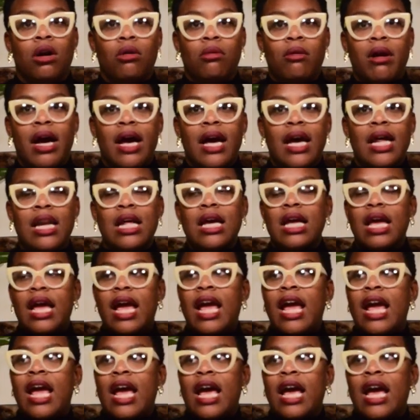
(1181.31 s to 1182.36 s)
right?
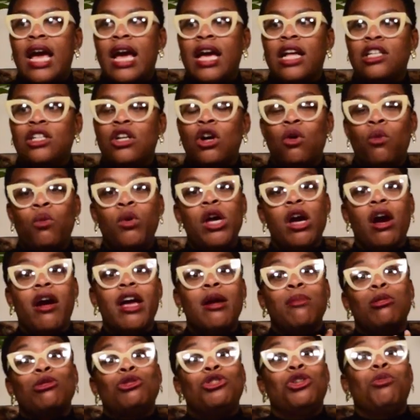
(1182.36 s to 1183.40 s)
And we are
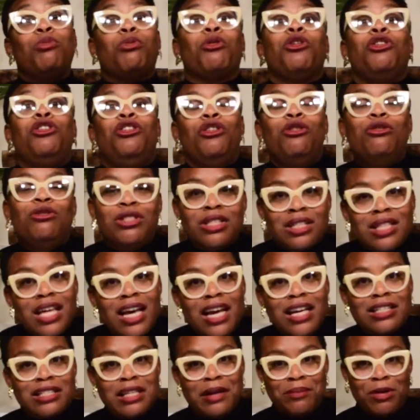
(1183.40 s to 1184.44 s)
able to produce
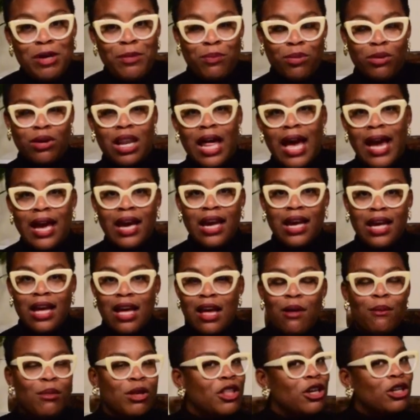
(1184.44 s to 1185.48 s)
things that people like.
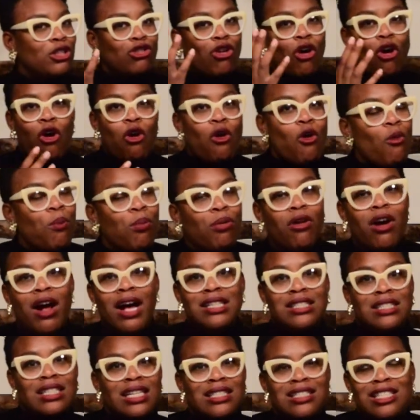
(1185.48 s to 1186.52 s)
But there's a whole
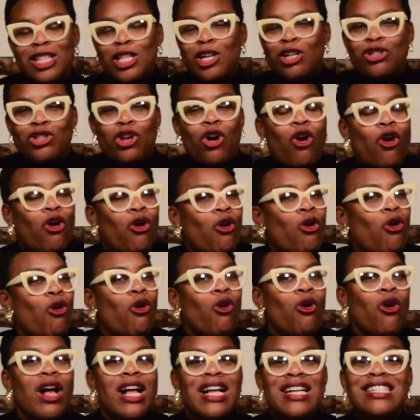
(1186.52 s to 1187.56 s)
process and there's a
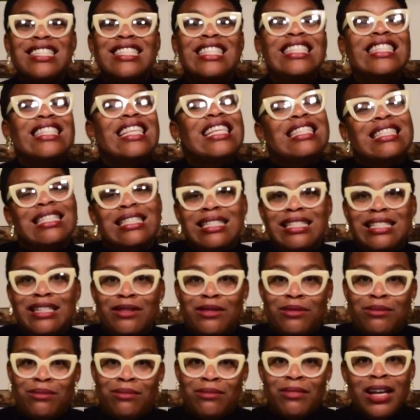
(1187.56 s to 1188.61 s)
whole
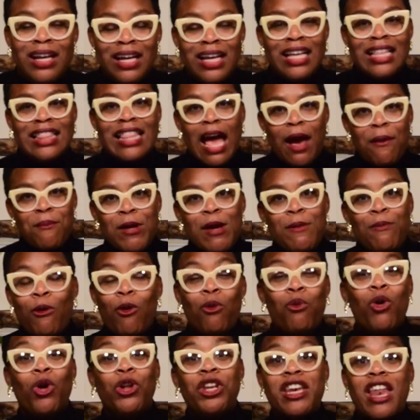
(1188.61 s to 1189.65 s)
system that
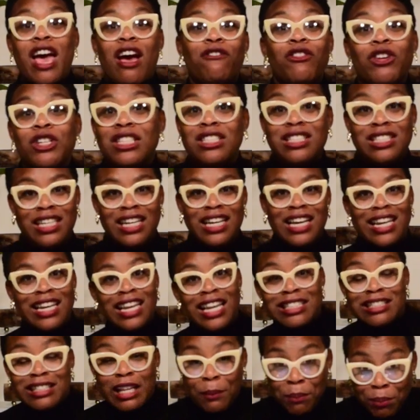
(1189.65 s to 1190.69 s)
people will never see
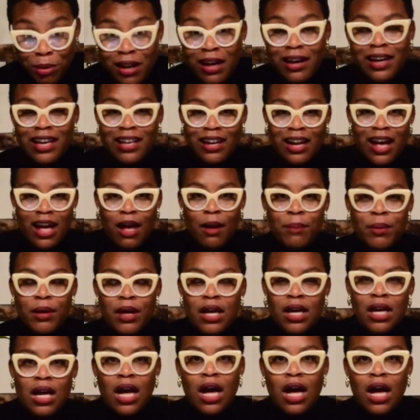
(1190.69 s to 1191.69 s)
unless they pluck it up,